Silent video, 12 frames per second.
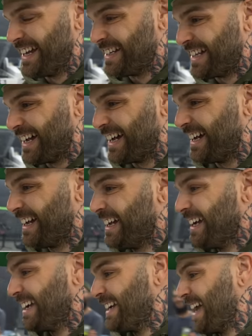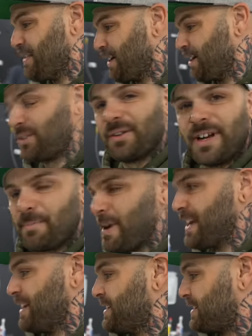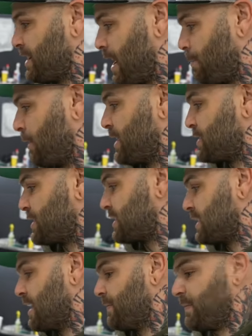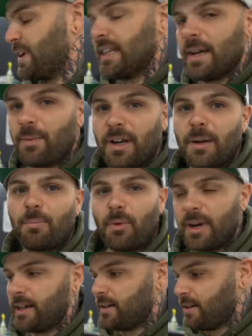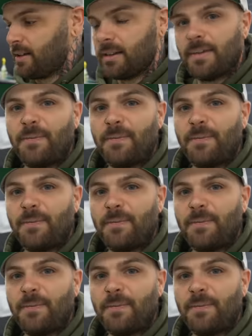and uh, yeah, we're gonna go through like maintenance, operation stuff, and then we're gonna print the